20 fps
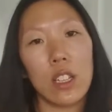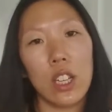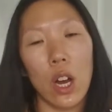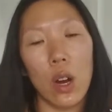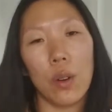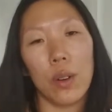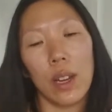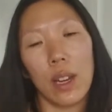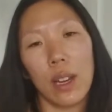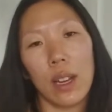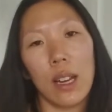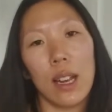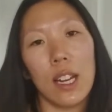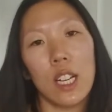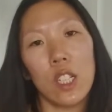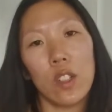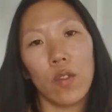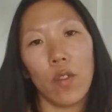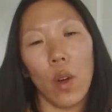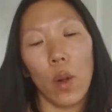toning,
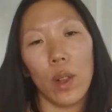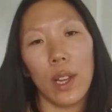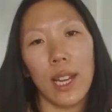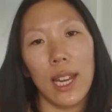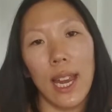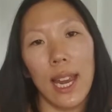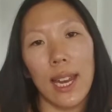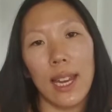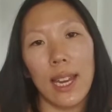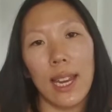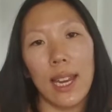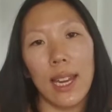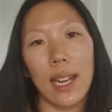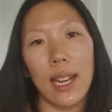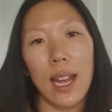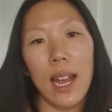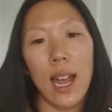exfoliating,